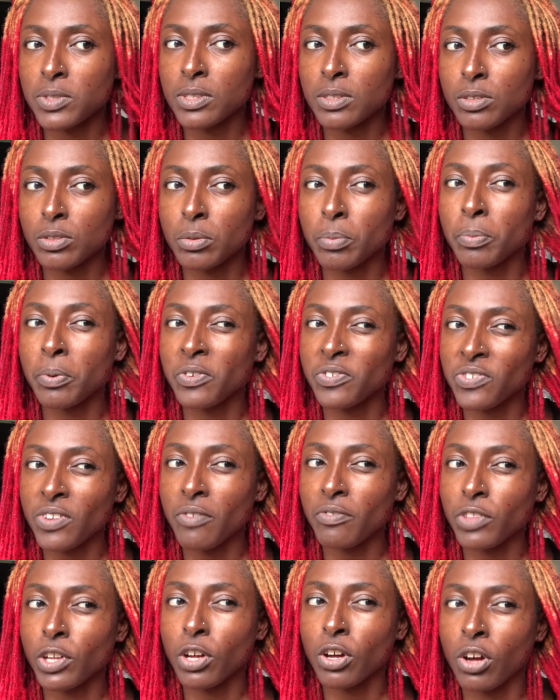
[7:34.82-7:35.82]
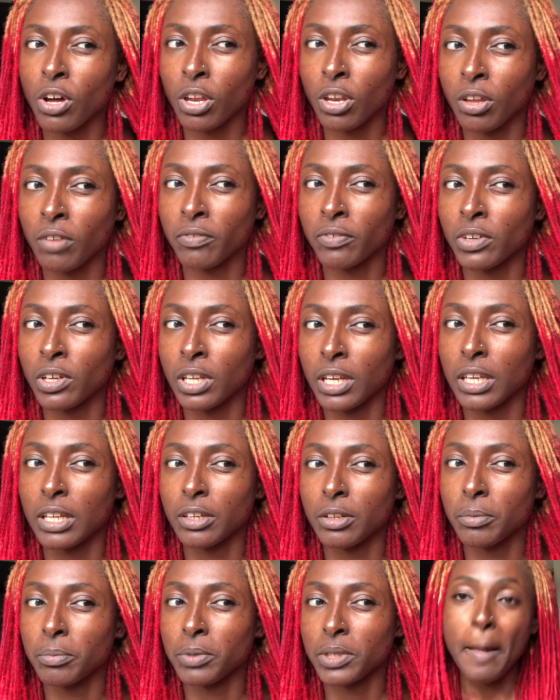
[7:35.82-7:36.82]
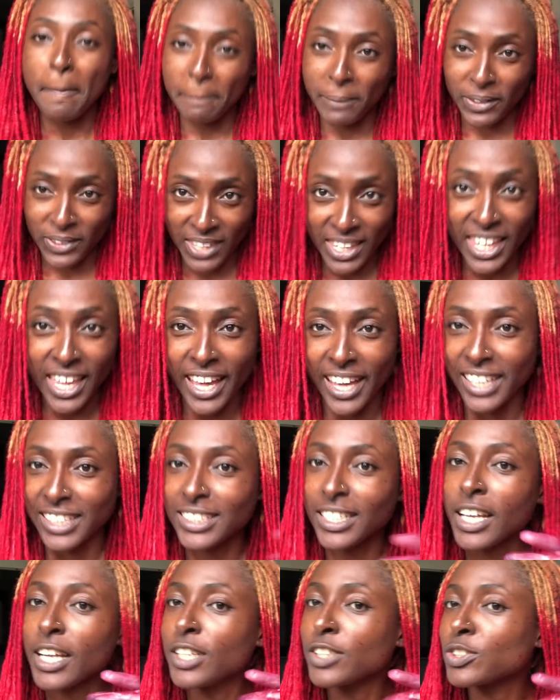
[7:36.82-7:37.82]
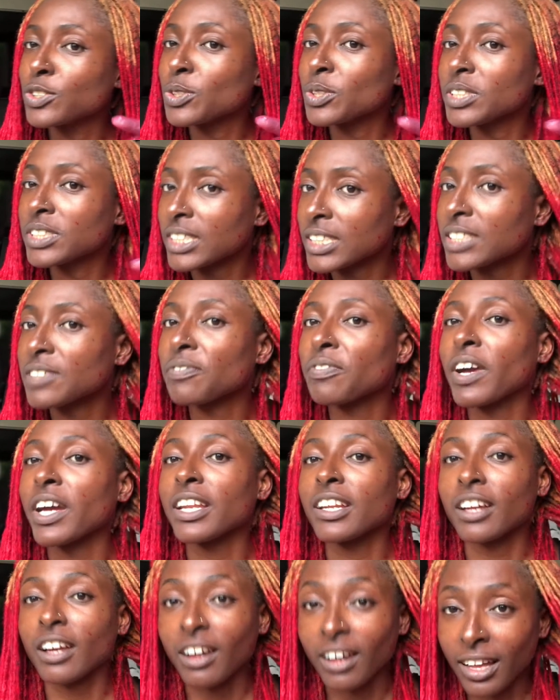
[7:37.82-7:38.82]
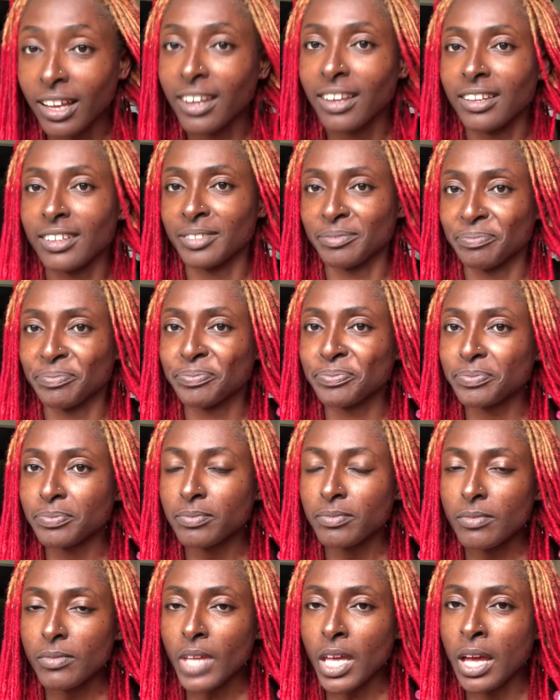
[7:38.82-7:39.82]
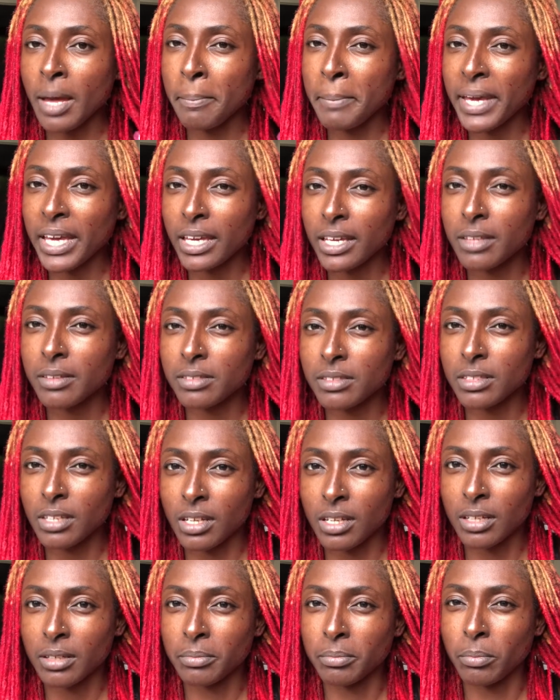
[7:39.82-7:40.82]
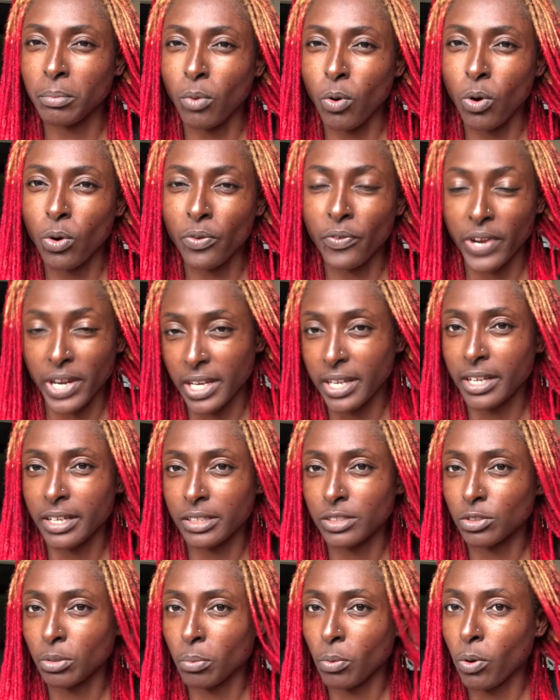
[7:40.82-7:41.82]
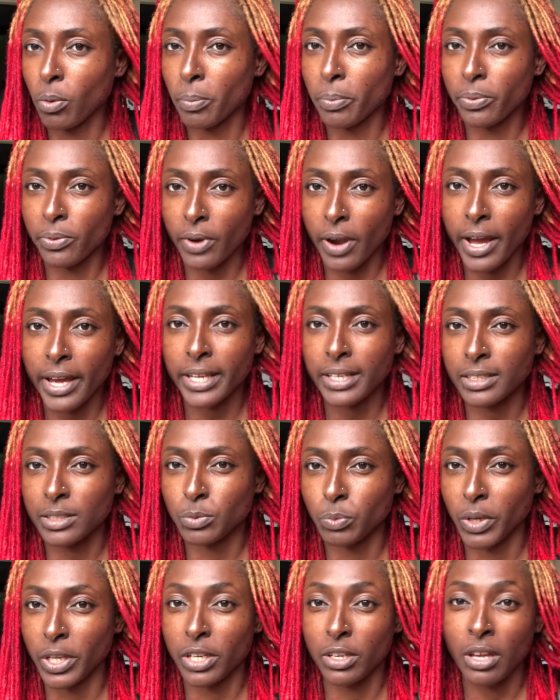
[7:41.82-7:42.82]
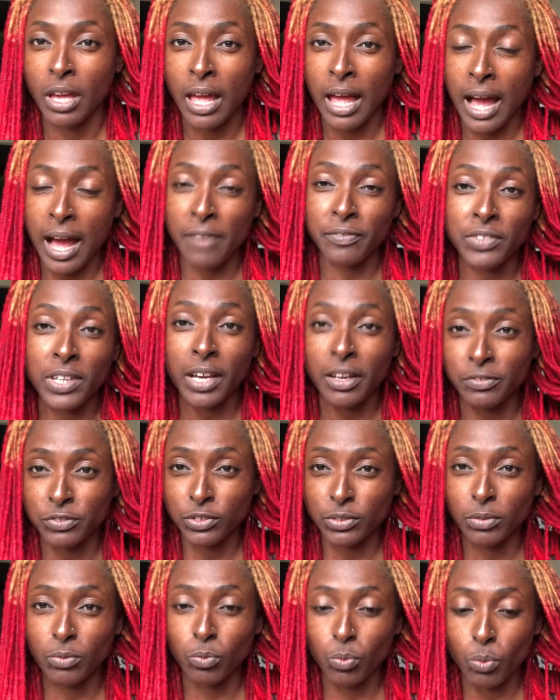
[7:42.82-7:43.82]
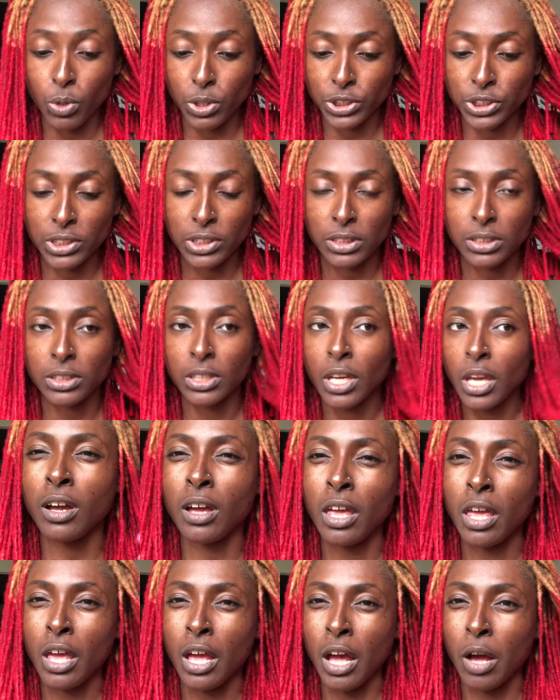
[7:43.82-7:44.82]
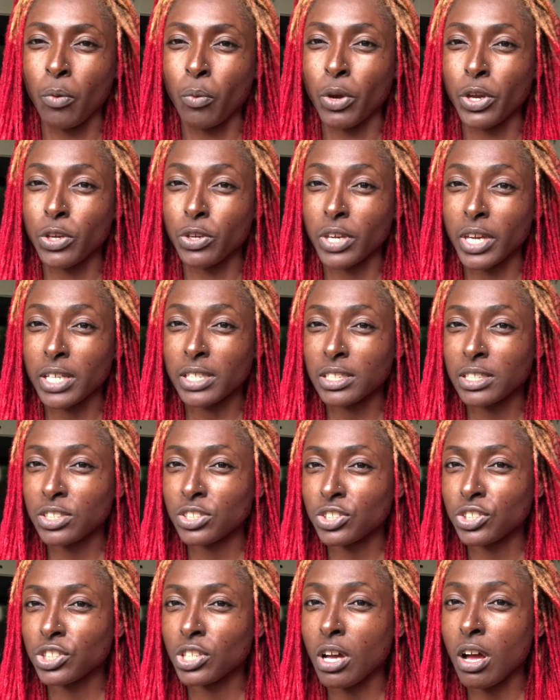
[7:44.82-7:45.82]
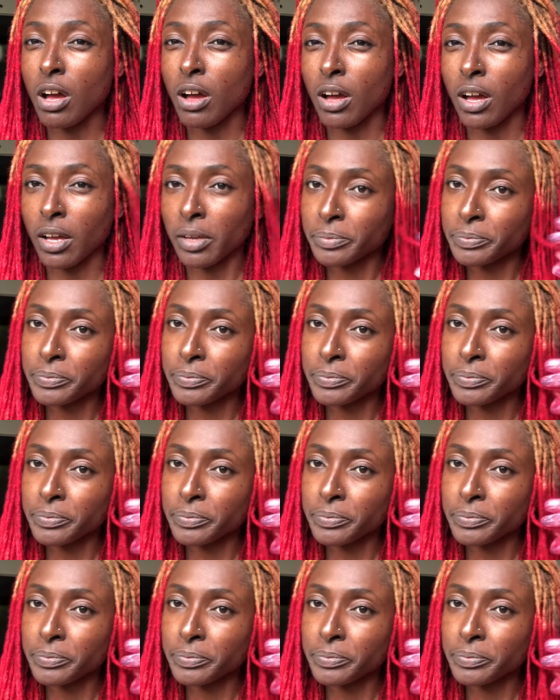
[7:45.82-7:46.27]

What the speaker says: to preserve the color for a little bit. But yes, so intensify the color and make it more radiant or more bright after I've washed it. And when you get in the shower,